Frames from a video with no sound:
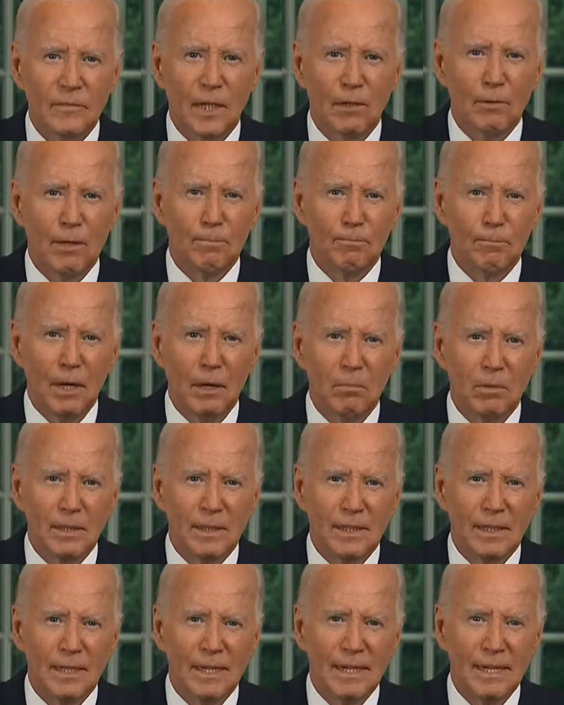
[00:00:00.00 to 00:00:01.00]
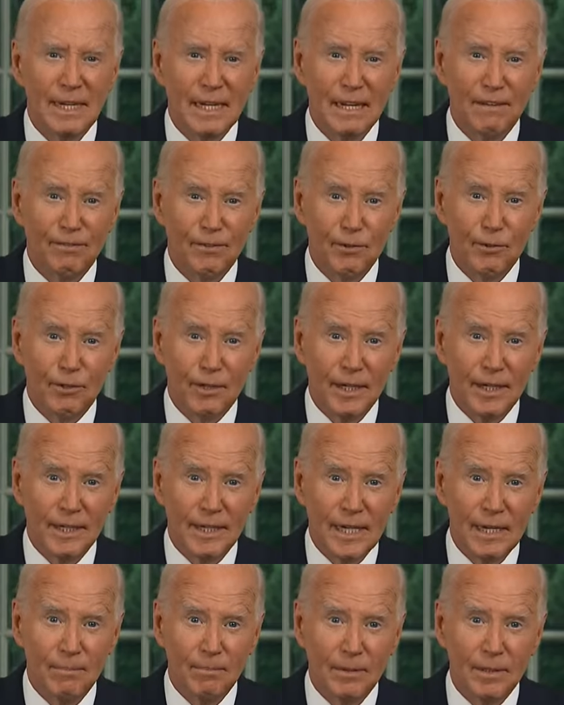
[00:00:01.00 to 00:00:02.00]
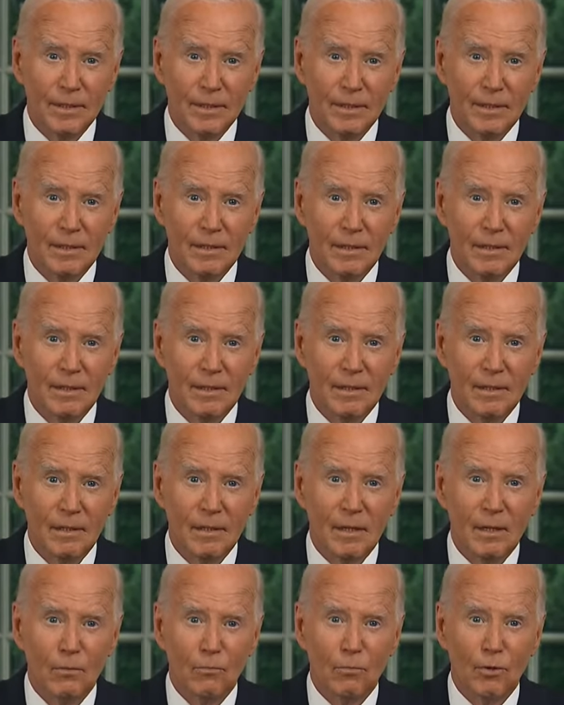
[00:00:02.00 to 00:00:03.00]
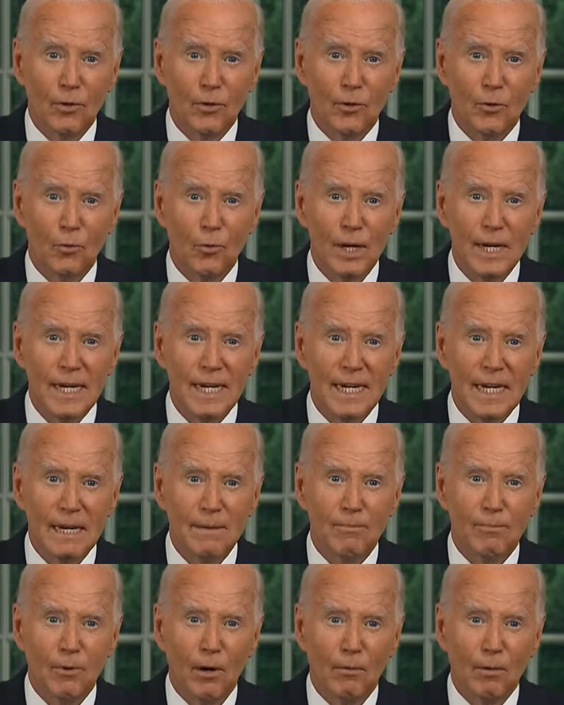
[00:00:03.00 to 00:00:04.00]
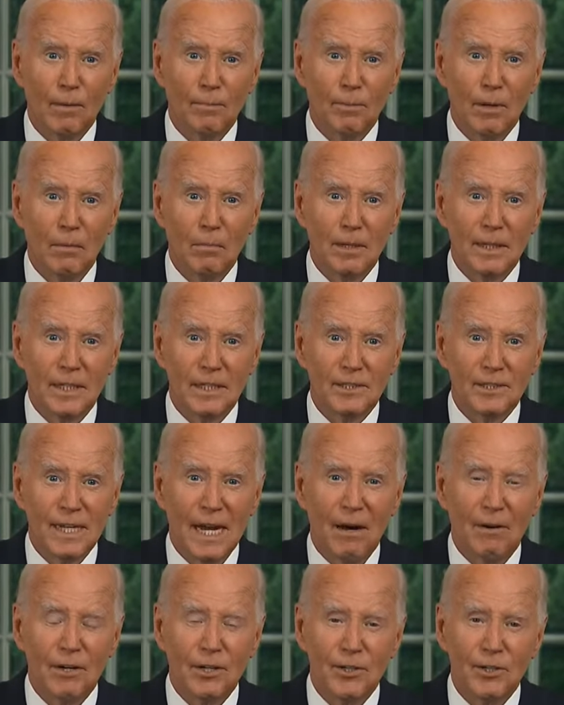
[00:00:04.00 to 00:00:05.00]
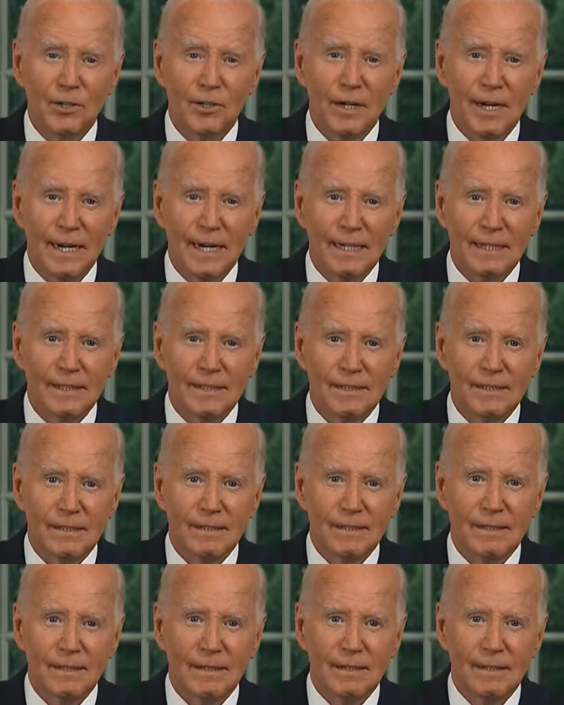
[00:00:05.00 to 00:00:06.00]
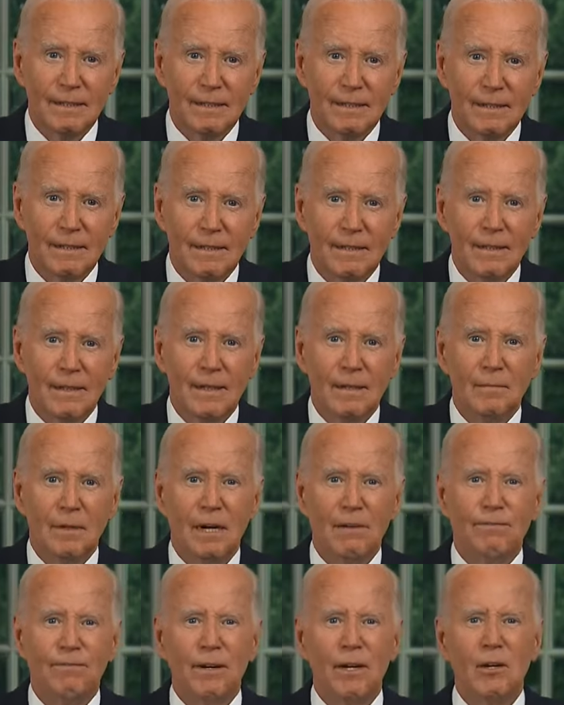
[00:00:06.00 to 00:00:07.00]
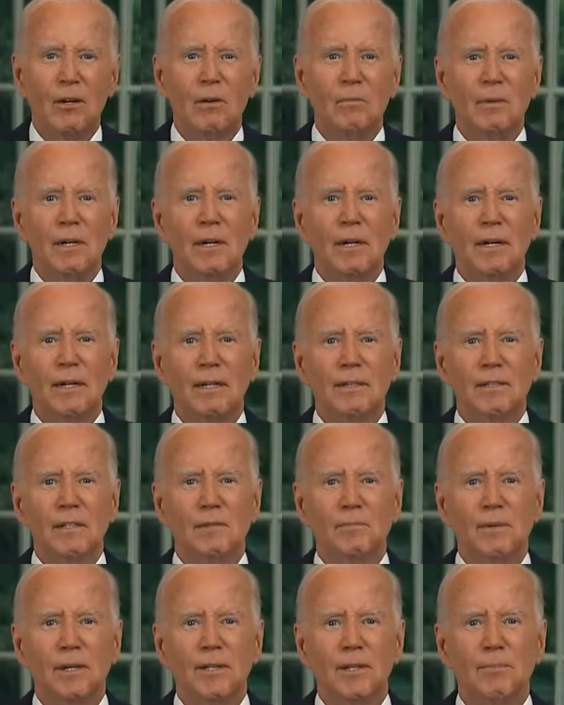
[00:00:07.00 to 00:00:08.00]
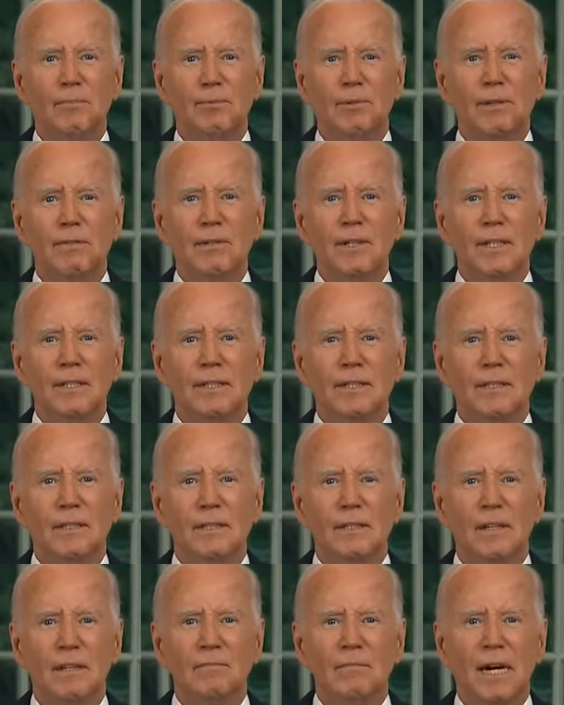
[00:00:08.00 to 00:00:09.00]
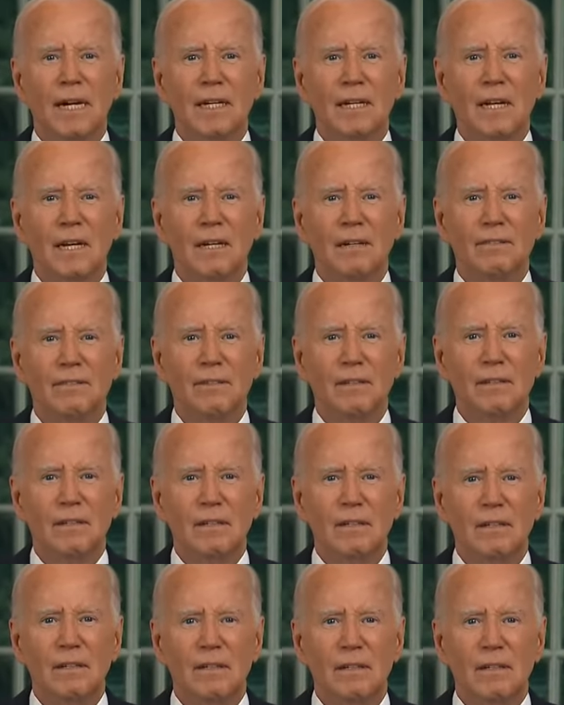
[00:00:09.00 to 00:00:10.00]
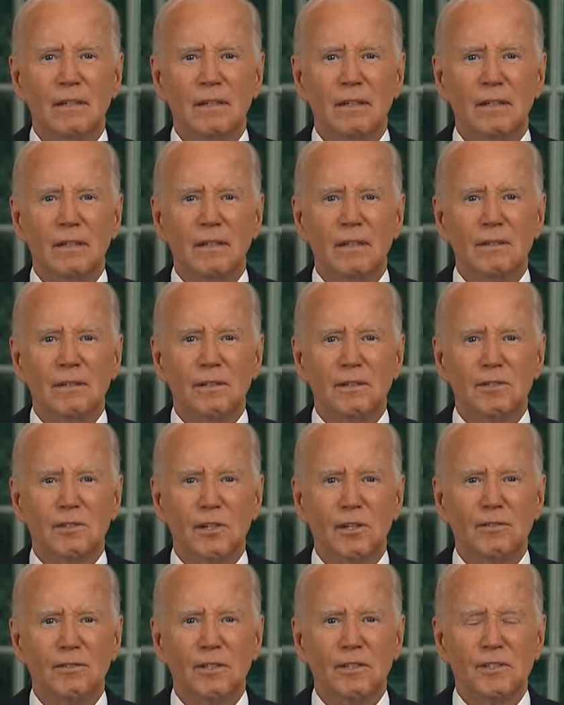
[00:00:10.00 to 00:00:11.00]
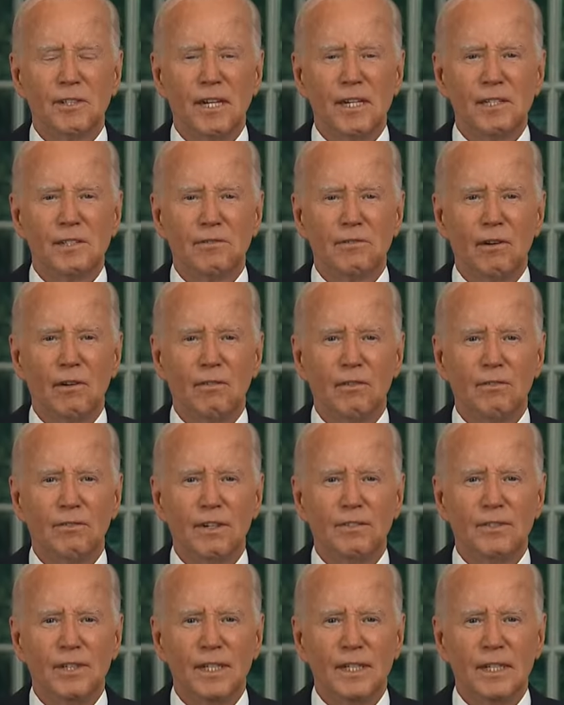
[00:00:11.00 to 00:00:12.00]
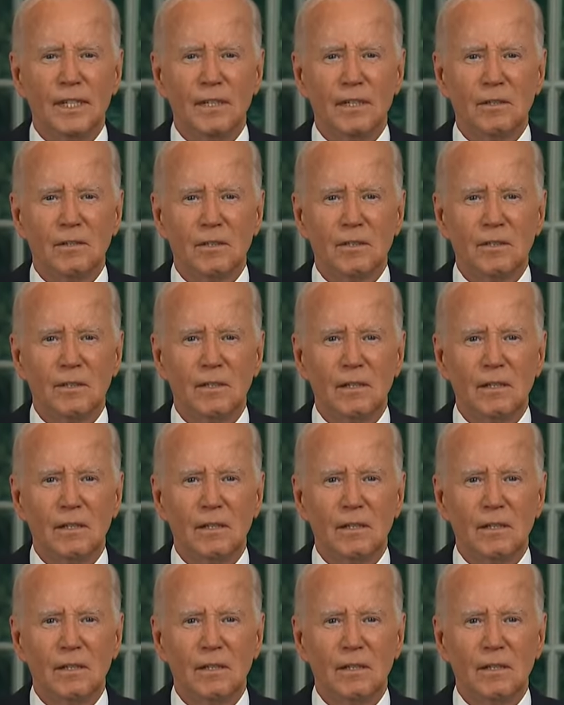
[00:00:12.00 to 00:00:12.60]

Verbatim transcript: A republic, if you can keep it. Whether we keep our republic is now in your hands. My fellow Americans, it's been the privilege of my life to serve this nation for over 50 years.